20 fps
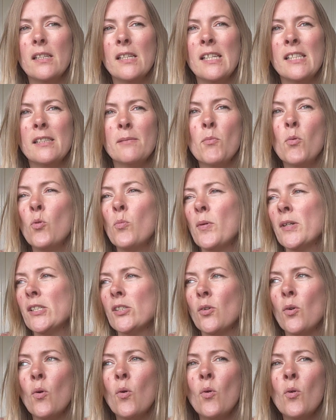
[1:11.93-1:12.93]
it's
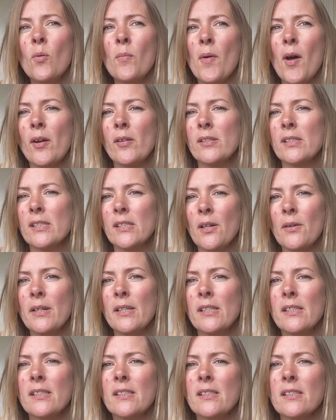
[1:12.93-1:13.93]
almost a hormone.
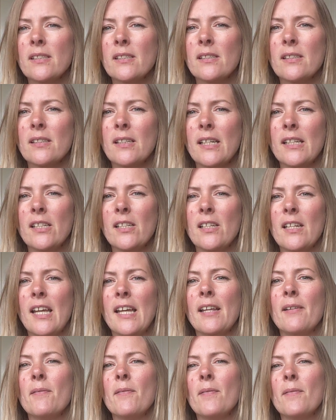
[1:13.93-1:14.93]
So
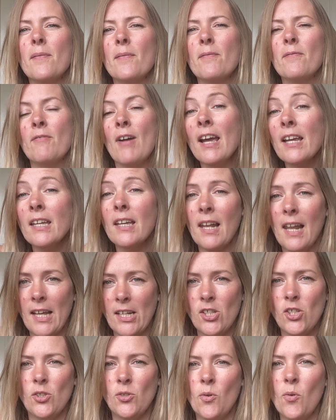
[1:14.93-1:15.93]
it
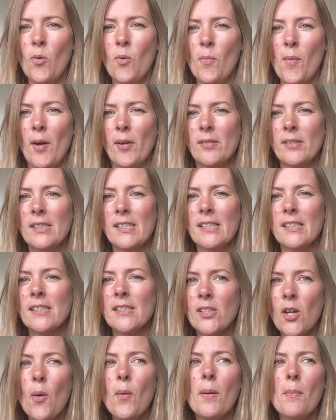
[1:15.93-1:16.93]
regulates your hormones. It's
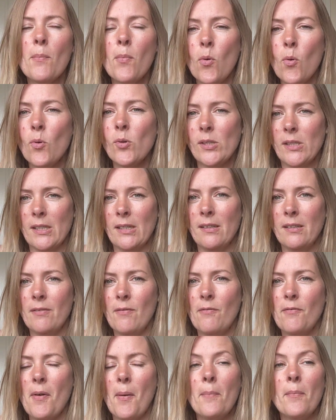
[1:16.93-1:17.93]
so
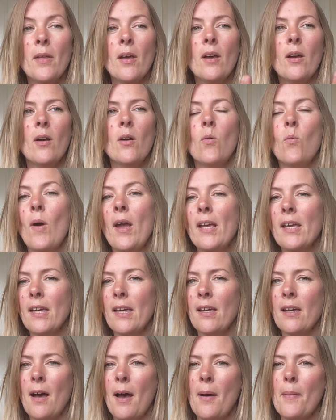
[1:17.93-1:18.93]
important from
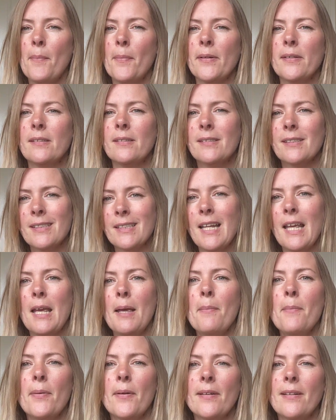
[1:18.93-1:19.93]
waking up and
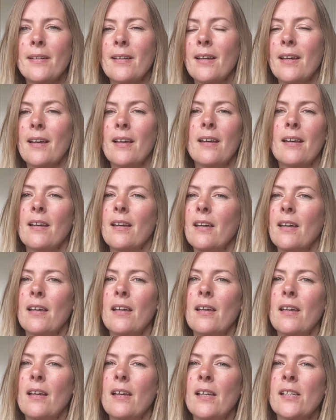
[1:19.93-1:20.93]
sleep, and
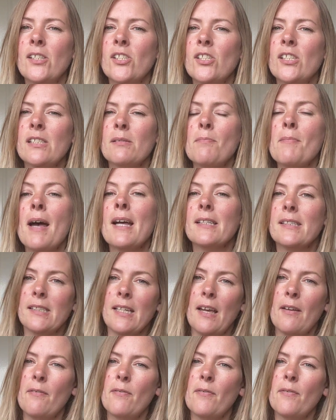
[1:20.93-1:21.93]
it's just
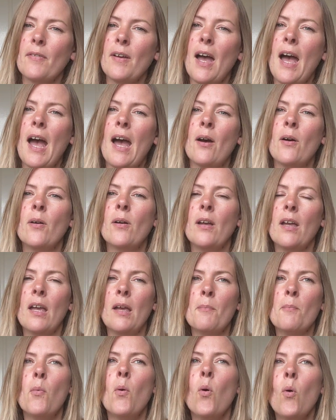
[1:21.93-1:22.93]
massive how
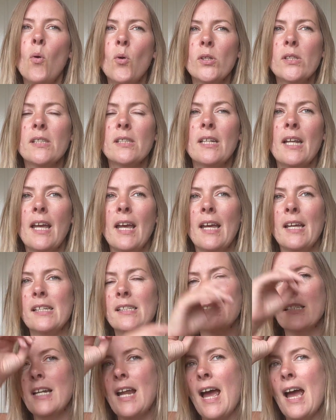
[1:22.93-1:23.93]
important it
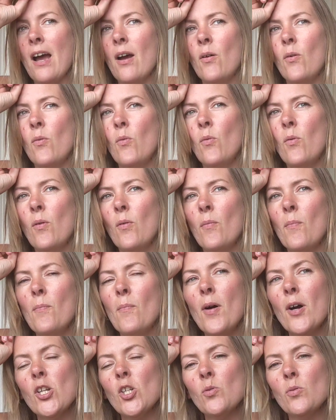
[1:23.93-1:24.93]
is and how
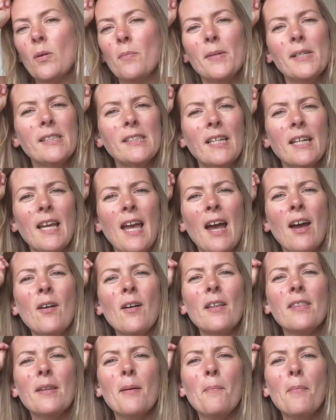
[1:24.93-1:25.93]
much we're missing
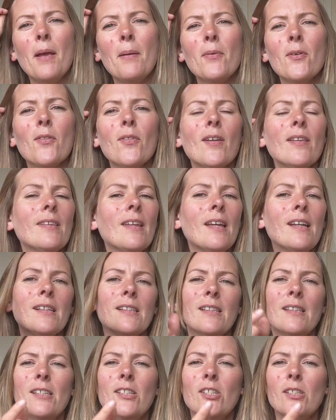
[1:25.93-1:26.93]
out. And then people think they
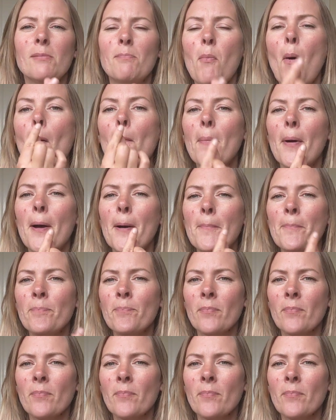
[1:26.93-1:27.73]
can just pop a